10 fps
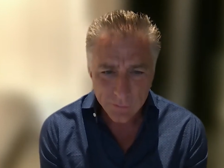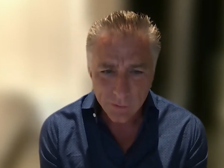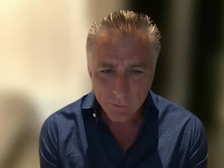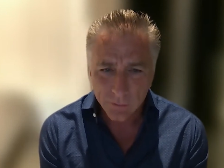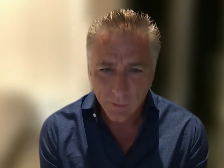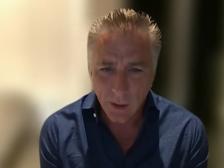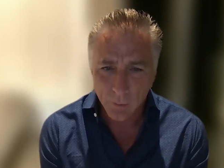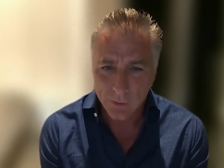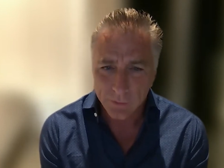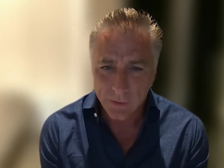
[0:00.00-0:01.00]
there's a lot
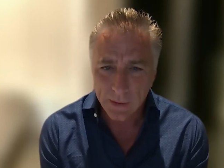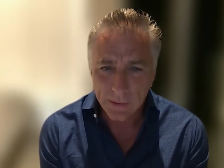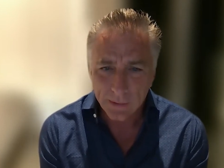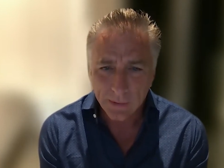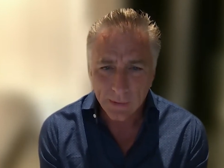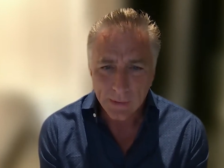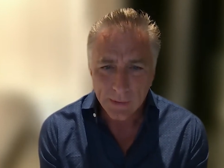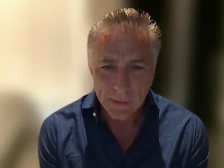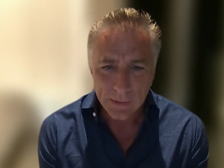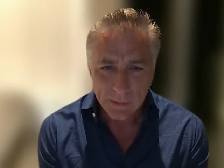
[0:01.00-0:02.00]
more at stake, and
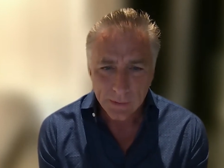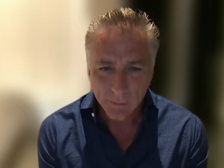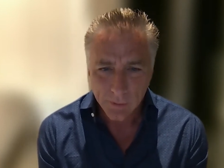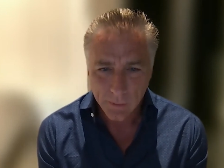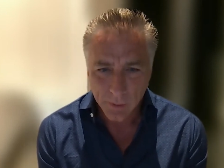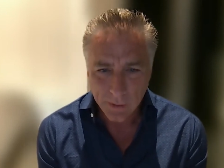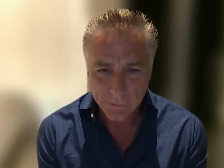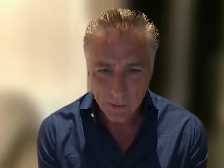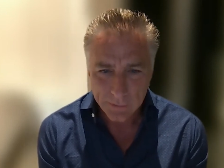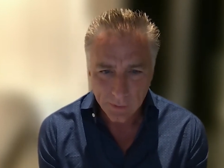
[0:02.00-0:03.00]
the price
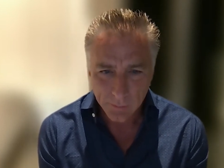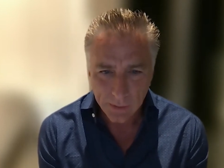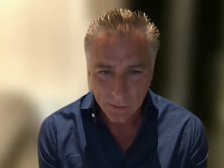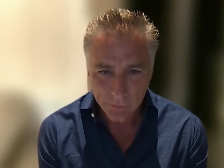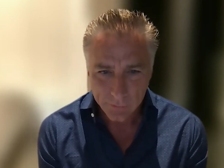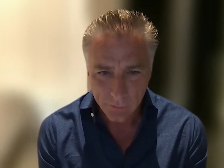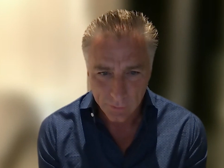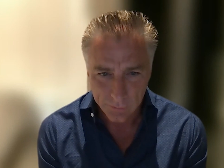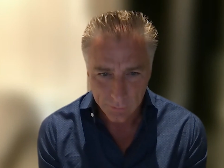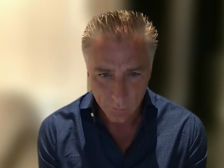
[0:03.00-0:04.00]
tags get bigger, so
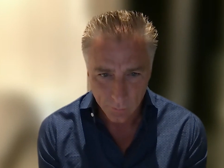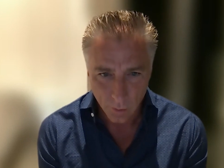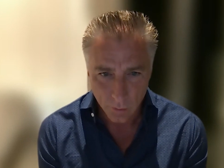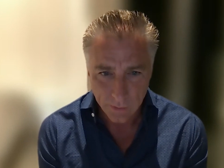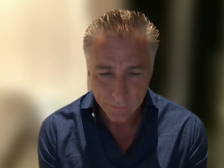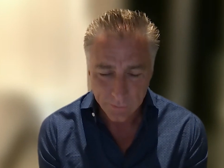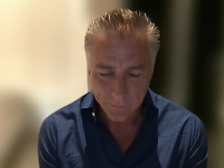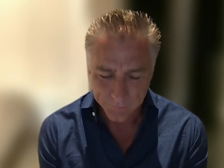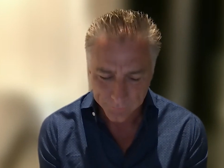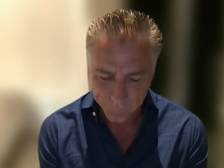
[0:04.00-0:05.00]
there's more risk.
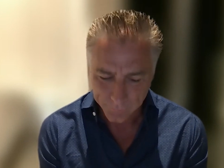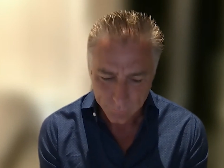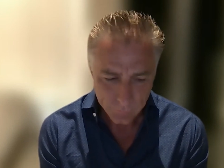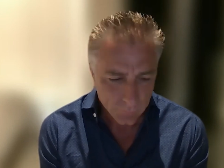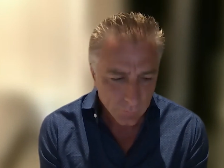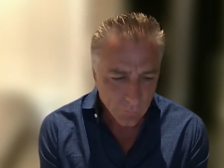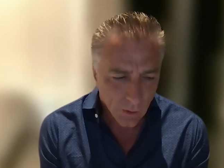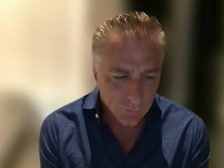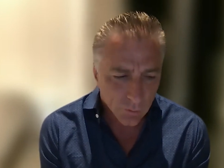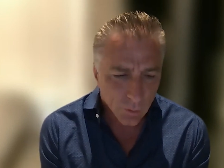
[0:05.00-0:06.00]

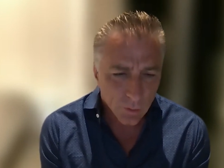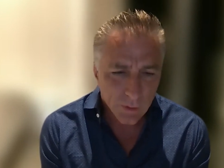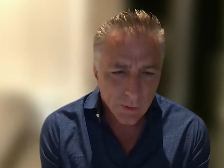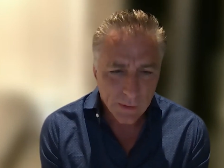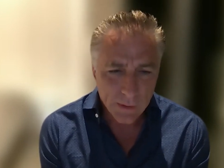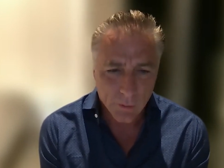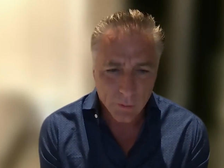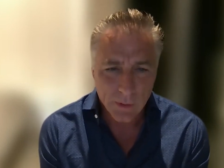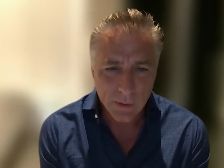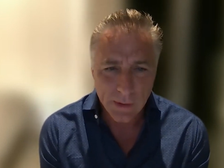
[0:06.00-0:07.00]
So we're
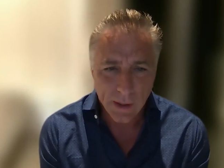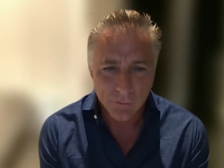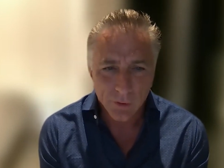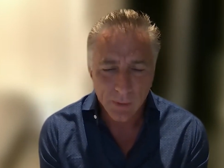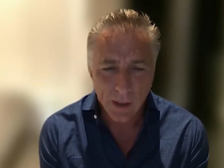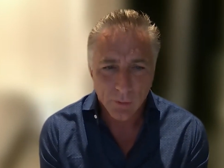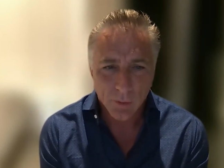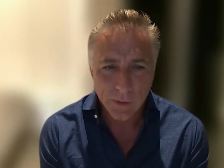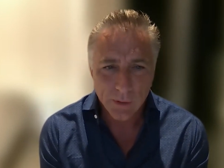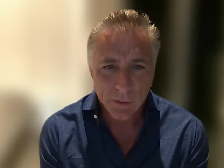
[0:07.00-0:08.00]
really careful about what
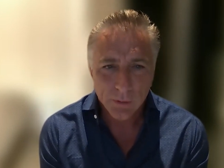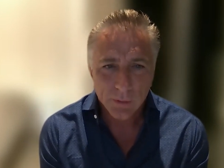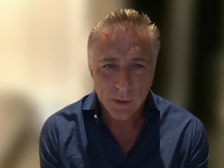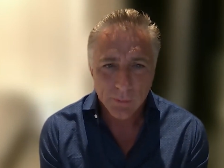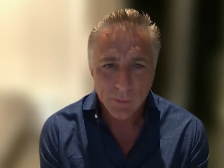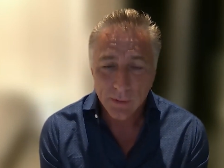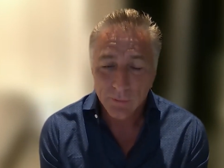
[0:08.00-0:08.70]
we do, and we have